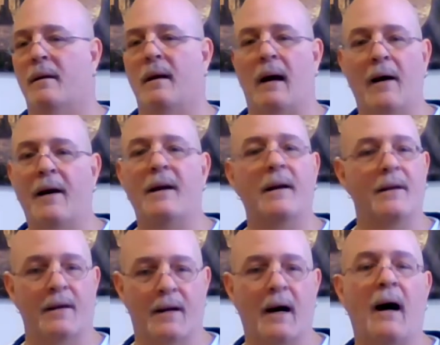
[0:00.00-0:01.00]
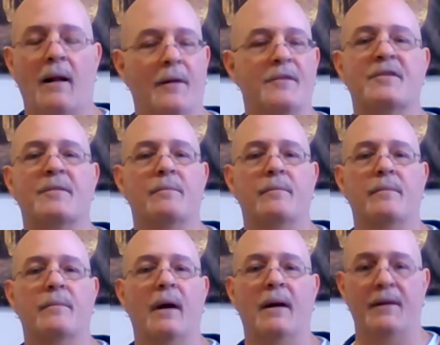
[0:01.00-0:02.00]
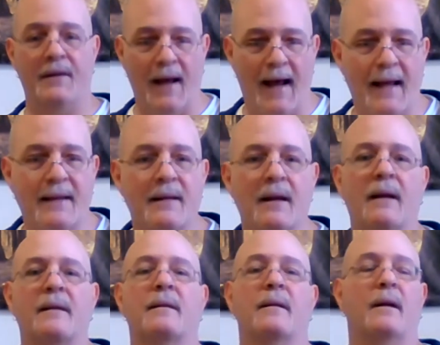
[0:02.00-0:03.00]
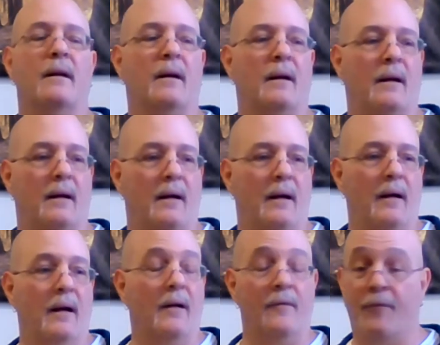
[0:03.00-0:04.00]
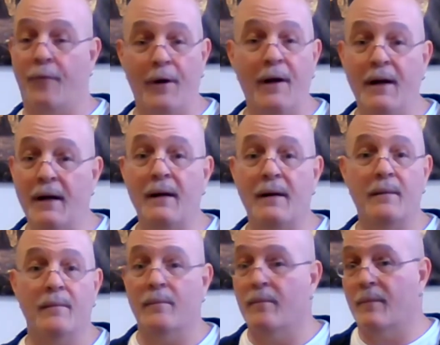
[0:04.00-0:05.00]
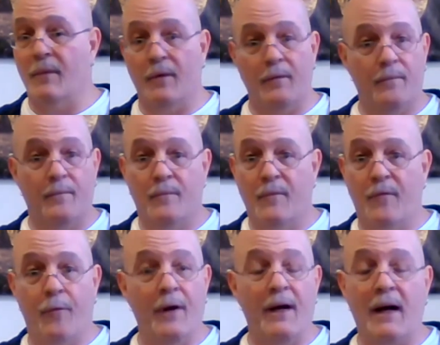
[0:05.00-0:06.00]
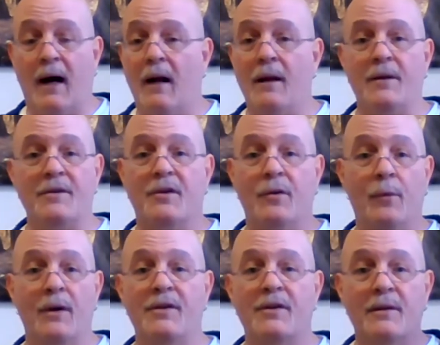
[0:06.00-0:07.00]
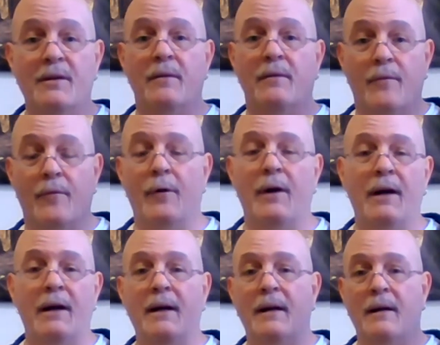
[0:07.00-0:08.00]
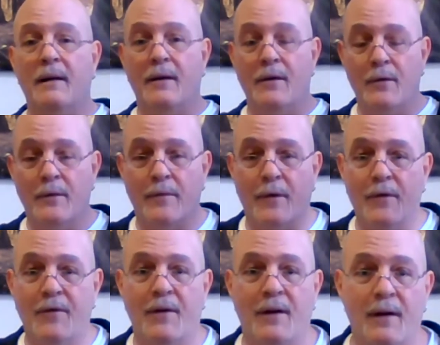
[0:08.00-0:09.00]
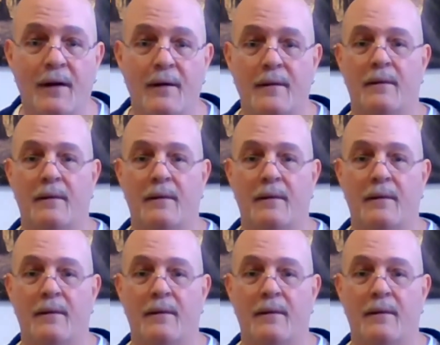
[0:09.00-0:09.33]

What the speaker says: I'll get into college and debt and free college, tuition free university,